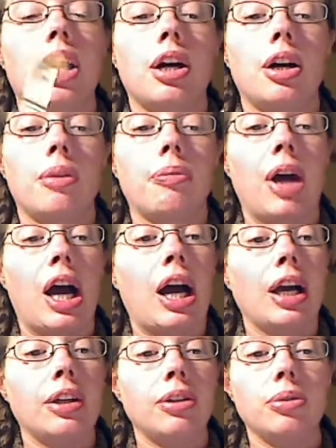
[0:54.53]

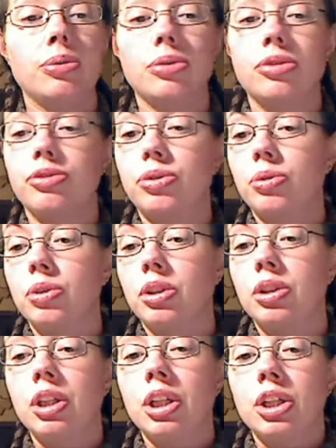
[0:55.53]
I use
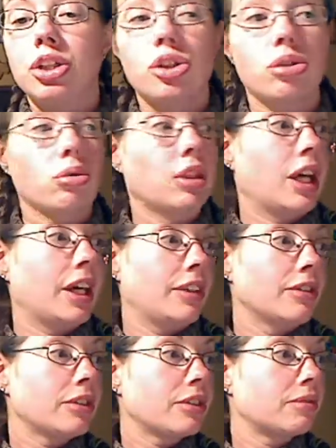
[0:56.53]
for
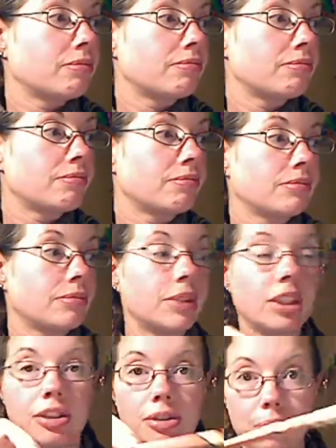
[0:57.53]
shorelines. This is